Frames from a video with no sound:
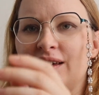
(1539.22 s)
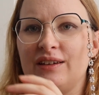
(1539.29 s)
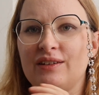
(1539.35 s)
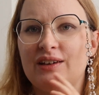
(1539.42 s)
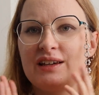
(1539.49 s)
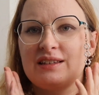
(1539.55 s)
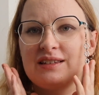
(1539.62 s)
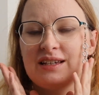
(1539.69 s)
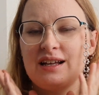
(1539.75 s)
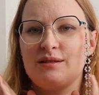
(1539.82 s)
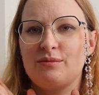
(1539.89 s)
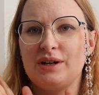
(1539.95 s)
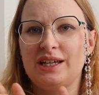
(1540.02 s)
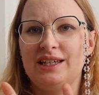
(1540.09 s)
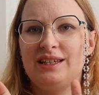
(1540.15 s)
You can
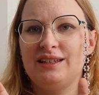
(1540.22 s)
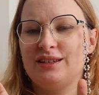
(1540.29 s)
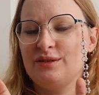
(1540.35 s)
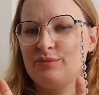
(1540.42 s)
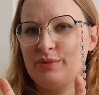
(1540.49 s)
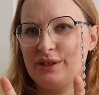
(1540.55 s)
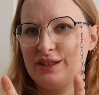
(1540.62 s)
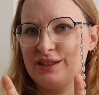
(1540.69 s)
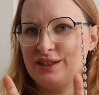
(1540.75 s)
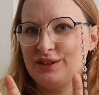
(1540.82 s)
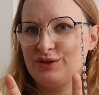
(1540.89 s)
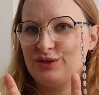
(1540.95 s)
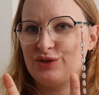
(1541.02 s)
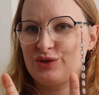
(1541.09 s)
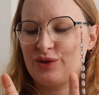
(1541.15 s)
tell my
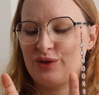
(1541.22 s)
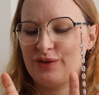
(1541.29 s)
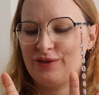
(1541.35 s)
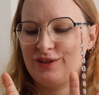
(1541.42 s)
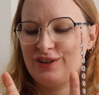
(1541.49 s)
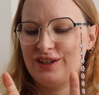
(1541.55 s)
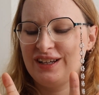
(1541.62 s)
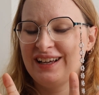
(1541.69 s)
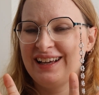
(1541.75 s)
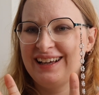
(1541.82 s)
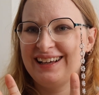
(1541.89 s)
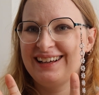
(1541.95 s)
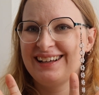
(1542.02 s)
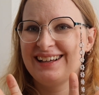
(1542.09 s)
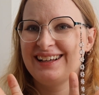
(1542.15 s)
inability to draw,
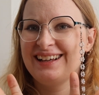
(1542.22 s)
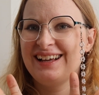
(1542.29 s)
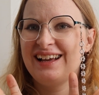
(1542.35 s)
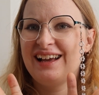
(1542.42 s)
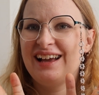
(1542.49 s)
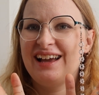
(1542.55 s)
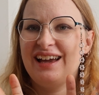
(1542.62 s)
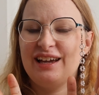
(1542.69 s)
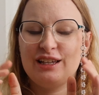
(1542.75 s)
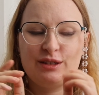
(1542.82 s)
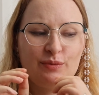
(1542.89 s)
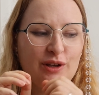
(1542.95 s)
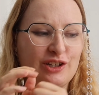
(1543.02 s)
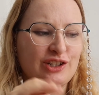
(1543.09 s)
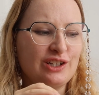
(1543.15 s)

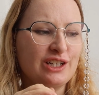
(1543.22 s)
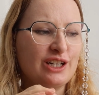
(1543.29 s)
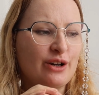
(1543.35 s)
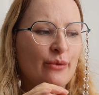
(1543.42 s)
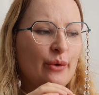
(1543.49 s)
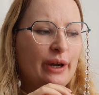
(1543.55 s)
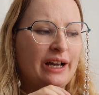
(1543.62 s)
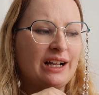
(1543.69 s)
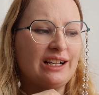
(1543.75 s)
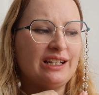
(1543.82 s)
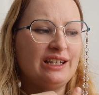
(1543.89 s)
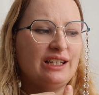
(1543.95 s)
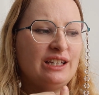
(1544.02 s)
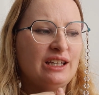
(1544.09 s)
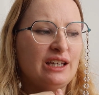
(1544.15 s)
especially
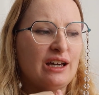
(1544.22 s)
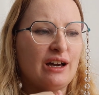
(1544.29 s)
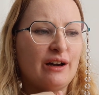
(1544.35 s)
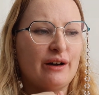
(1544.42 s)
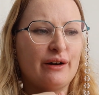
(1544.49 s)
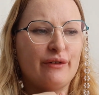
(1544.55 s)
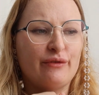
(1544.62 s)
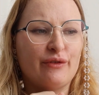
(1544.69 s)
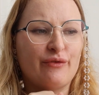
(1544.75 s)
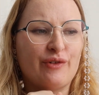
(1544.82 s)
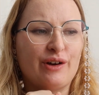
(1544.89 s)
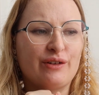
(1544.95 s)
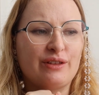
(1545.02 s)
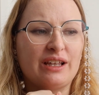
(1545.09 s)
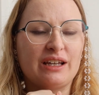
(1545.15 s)
quickly
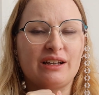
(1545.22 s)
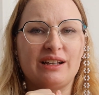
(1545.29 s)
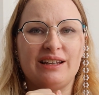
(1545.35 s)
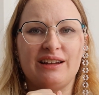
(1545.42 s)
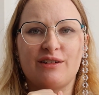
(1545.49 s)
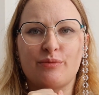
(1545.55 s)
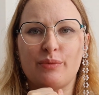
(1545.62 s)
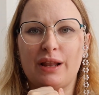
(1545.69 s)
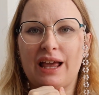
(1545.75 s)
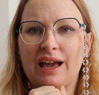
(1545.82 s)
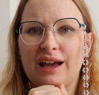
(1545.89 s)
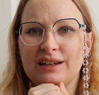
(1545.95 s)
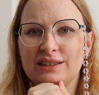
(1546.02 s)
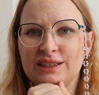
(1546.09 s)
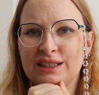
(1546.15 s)
without like clear
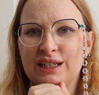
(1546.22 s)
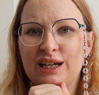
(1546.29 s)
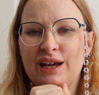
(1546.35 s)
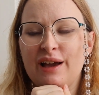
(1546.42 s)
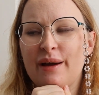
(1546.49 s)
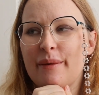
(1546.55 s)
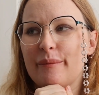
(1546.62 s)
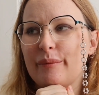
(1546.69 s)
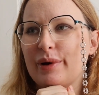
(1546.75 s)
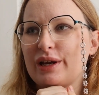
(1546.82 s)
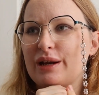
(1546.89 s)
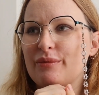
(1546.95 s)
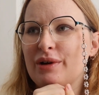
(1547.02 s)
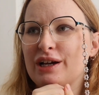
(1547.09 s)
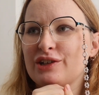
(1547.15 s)
plan.
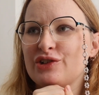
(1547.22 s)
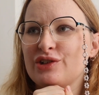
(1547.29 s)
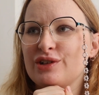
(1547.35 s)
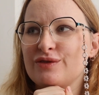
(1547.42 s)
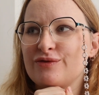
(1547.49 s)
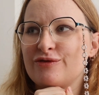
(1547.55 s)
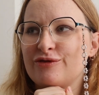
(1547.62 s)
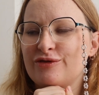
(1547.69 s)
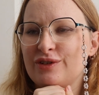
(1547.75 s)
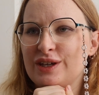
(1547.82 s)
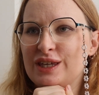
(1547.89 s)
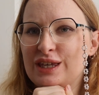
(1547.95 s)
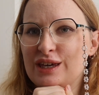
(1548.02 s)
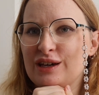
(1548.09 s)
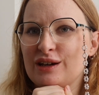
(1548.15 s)
But I'm actually
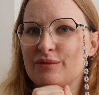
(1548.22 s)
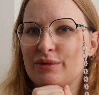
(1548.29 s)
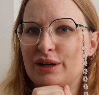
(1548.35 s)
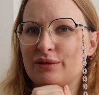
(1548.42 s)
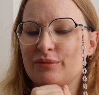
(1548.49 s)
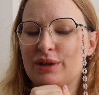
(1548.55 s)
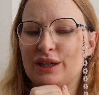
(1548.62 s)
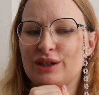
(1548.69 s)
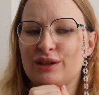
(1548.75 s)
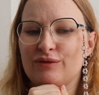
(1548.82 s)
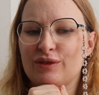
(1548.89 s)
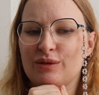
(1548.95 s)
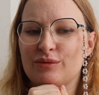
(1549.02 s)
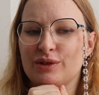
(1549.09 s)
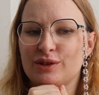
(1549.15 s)
thinking about
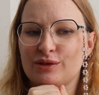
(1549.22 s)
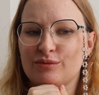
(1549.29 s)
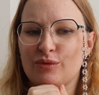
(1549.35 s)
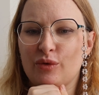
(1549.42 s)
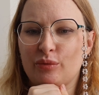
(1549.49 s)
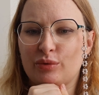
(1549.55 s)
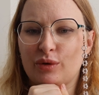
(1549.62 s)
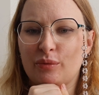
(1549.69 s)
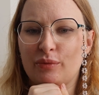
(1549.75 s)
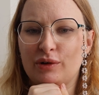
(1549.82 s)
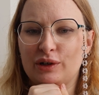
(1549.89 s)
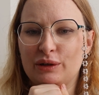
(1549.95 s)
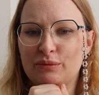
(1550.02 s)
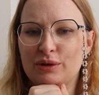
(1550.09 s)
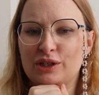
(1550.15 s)
making them into more
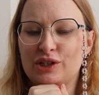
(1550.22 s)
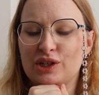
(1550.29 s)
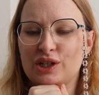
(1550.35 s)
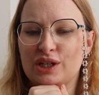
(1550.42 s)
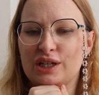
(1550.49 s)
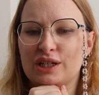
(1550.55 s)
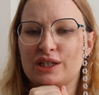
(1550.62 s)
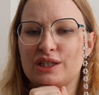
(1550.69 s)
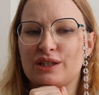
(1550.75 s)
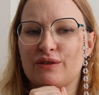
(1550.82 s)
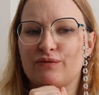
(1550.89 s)
proper images.